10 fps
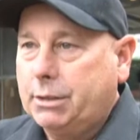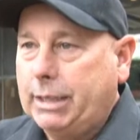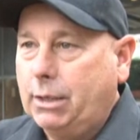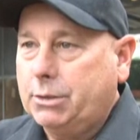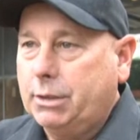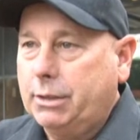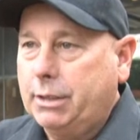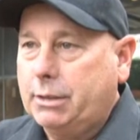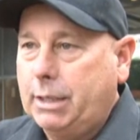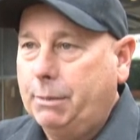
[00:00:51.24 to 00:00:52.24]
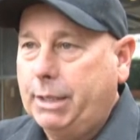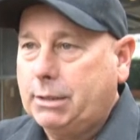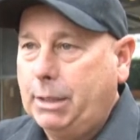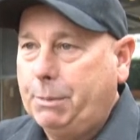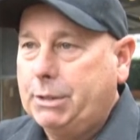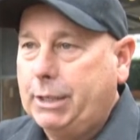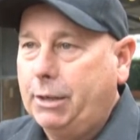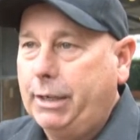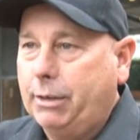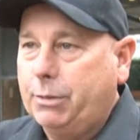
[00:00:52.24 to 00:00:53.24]
sale's the next stepping stone
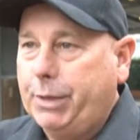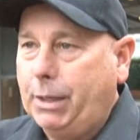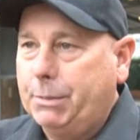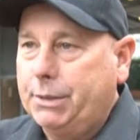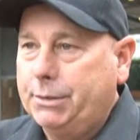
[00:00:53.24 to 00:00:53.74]
in our development.